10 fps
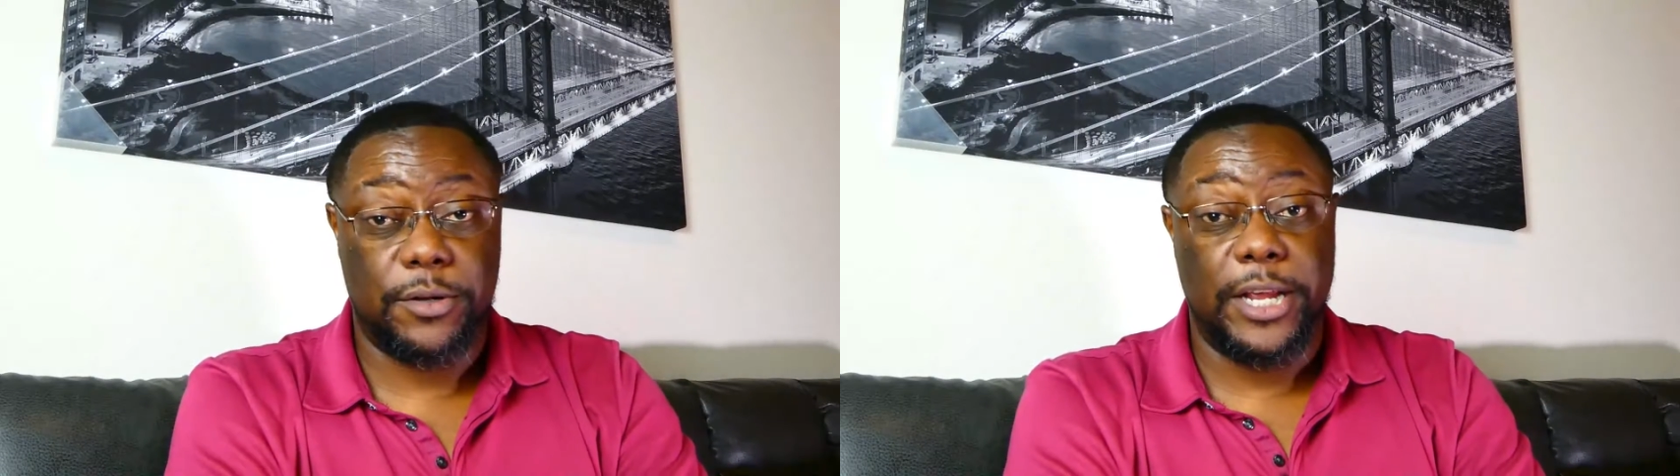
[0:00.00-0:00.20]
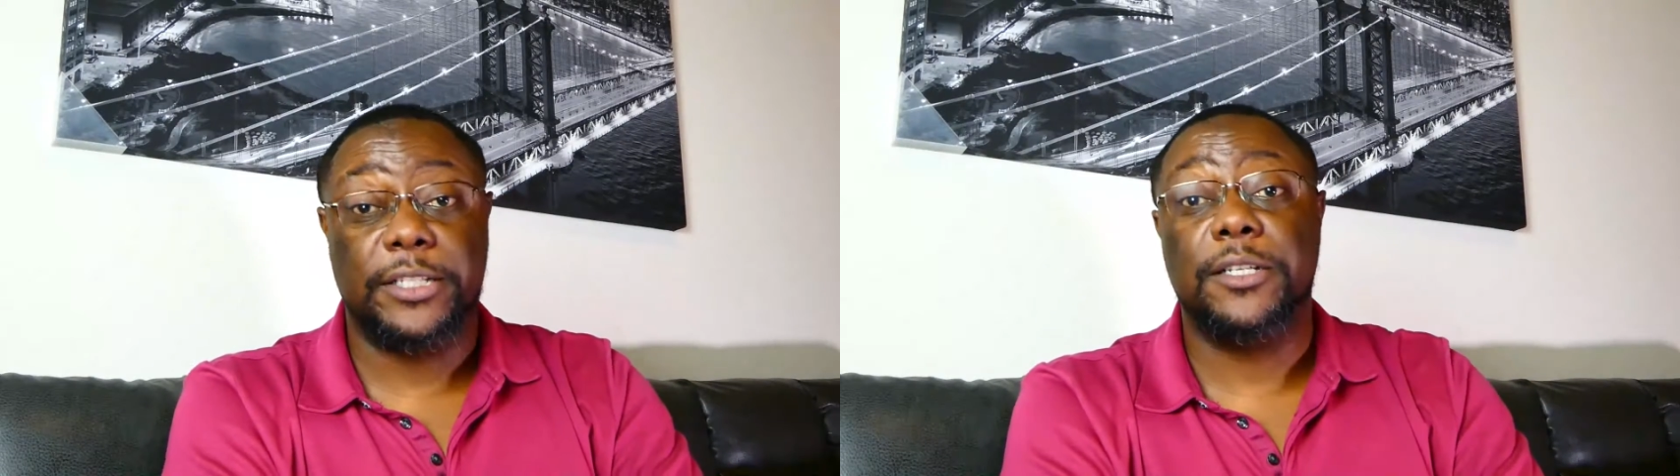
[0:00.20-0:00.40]

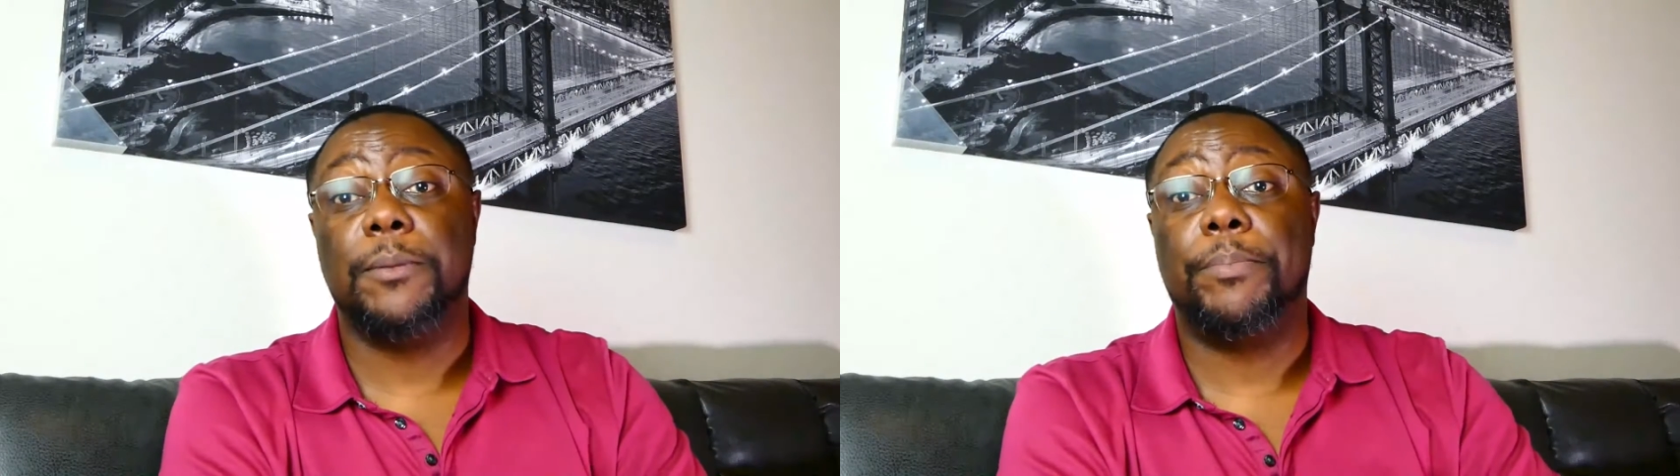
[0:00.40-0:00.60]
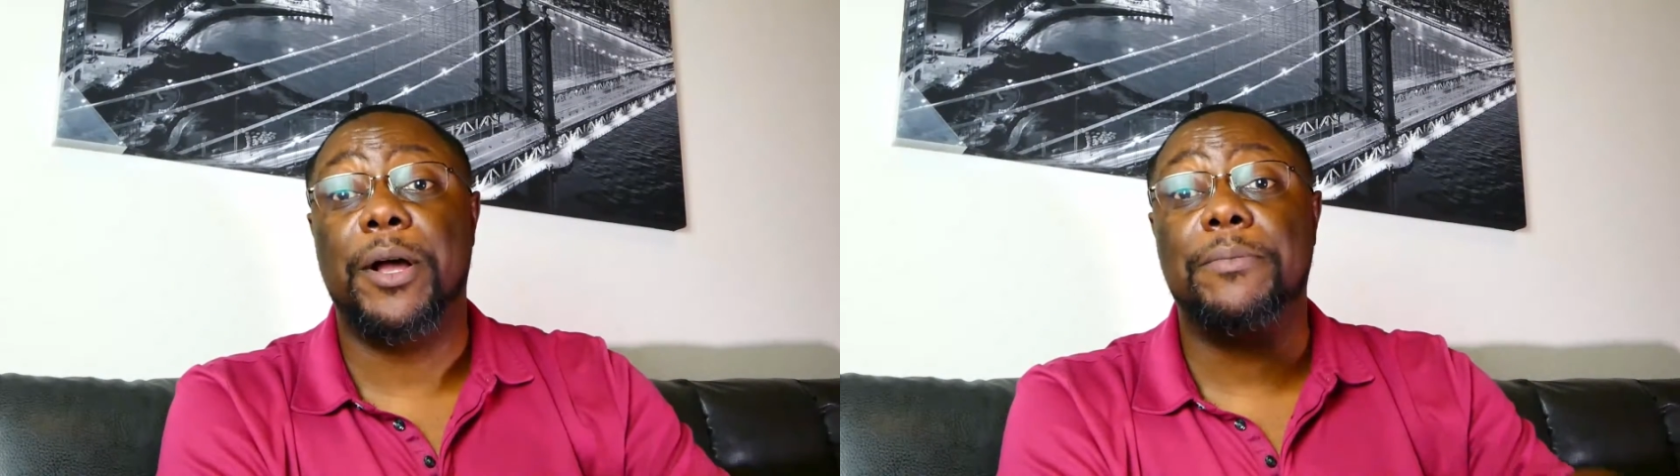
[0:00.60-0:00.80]
into the
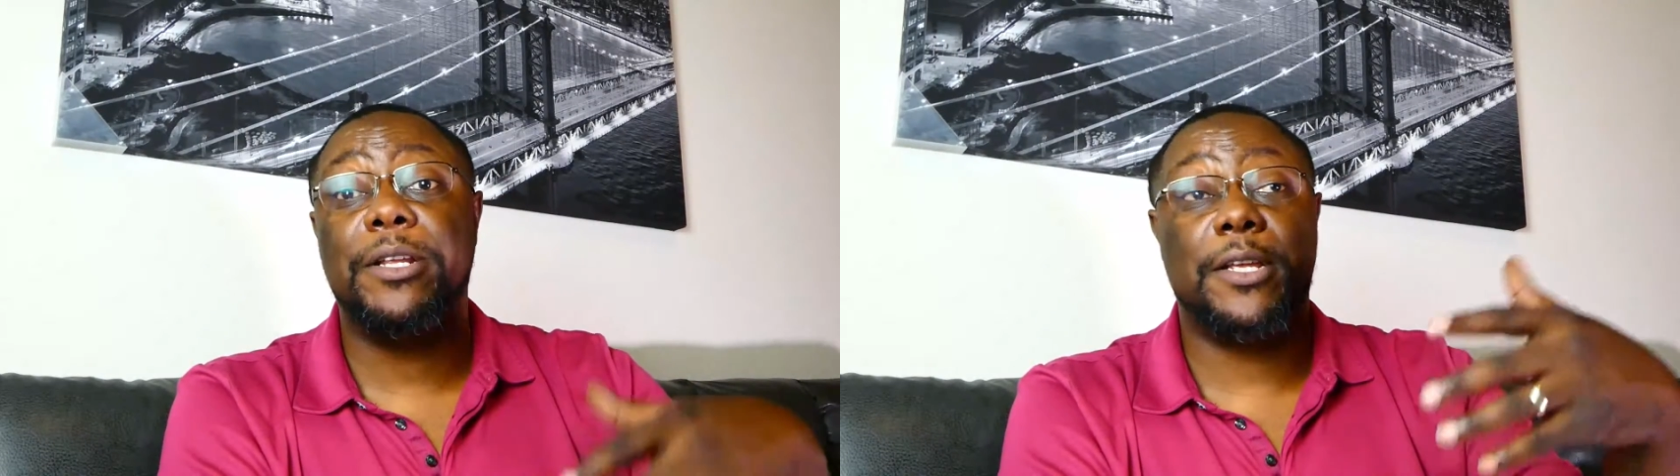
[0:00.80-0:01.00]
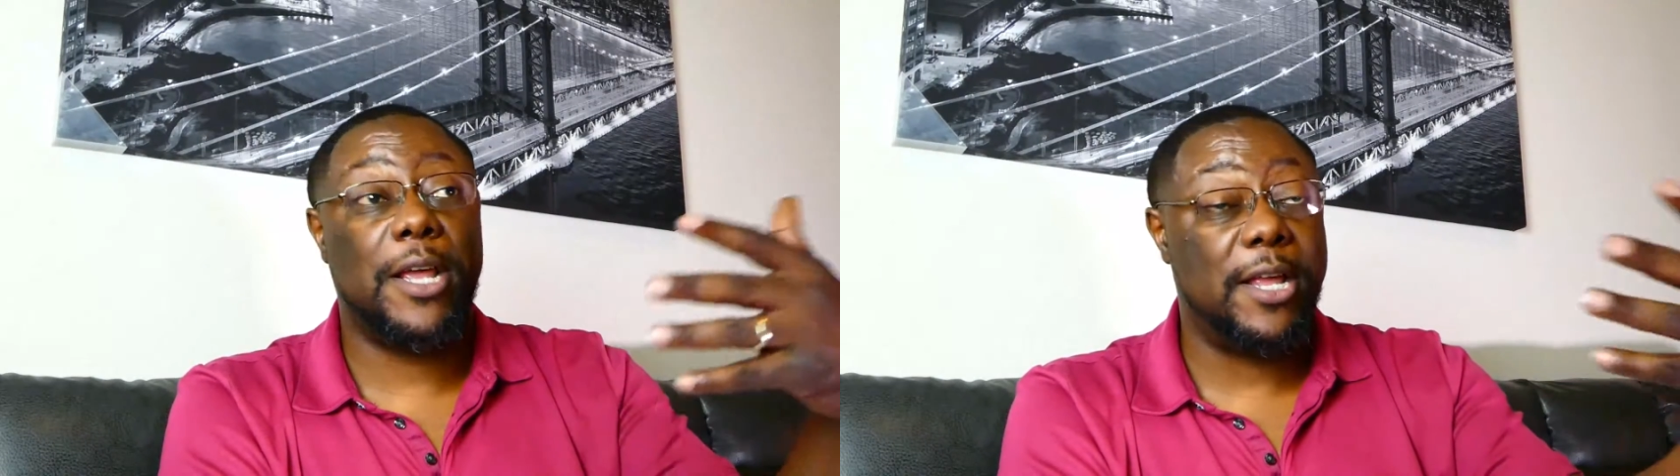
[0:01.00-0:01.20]

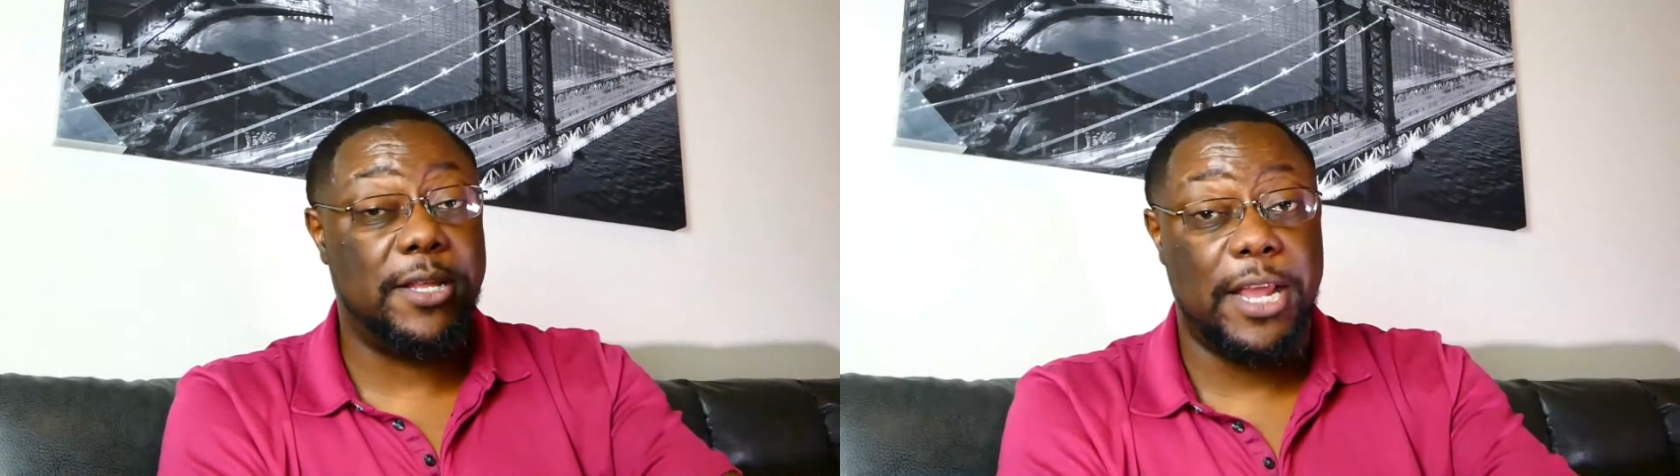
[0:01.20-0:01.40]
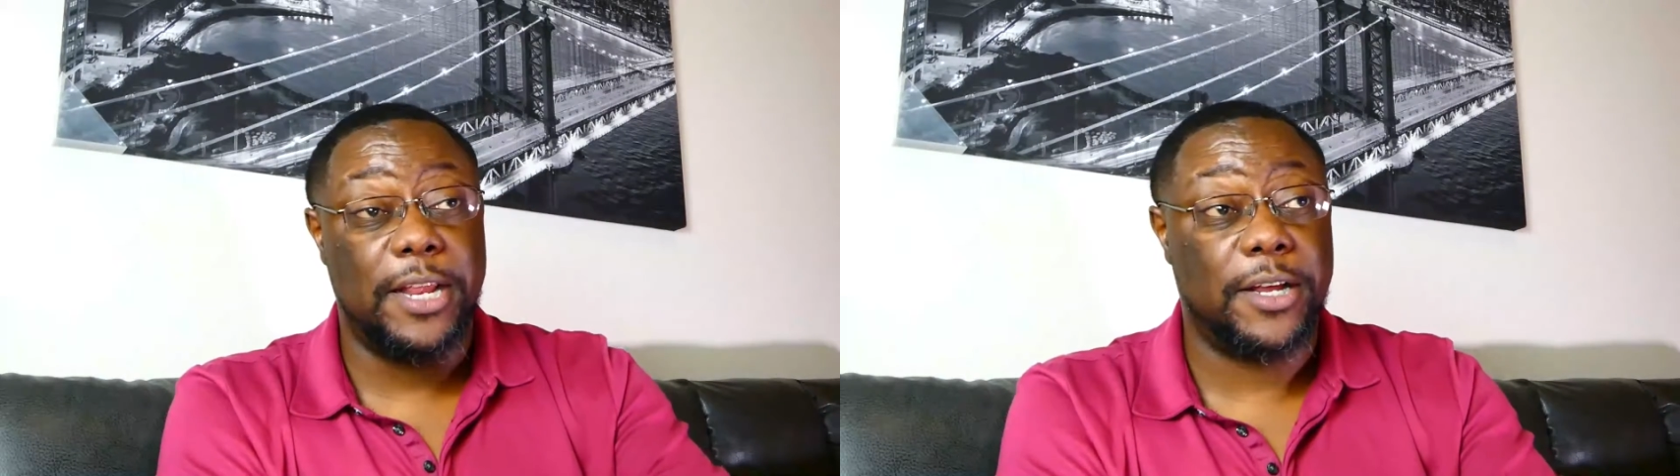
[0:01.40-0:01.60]
public
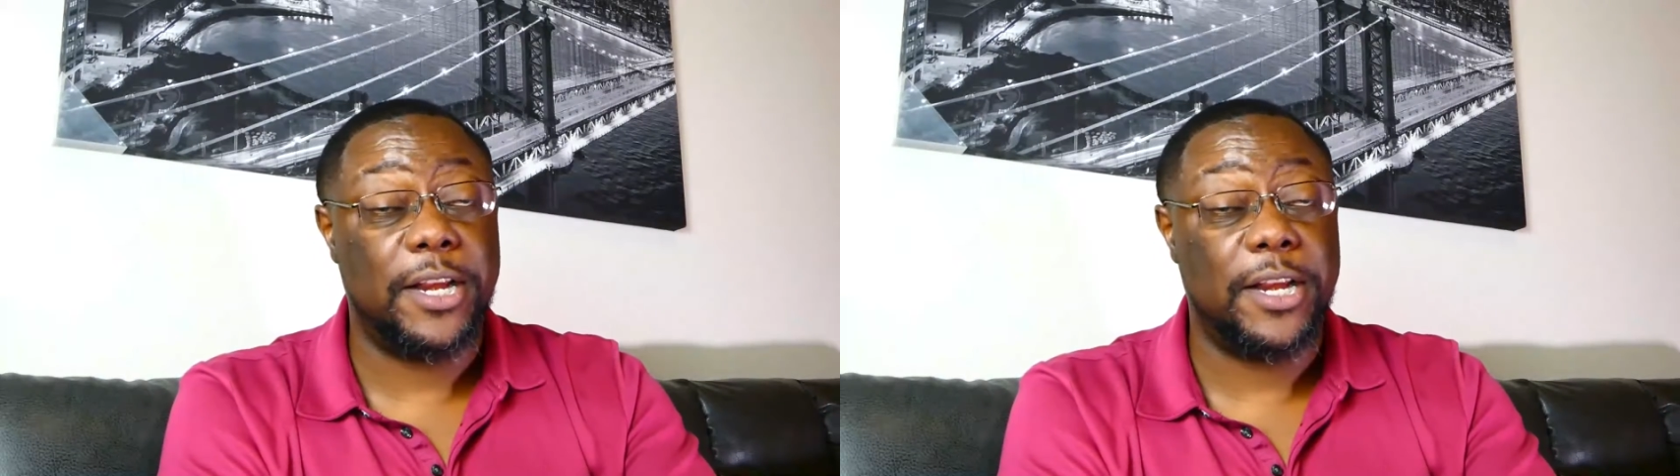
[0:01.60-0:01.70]
and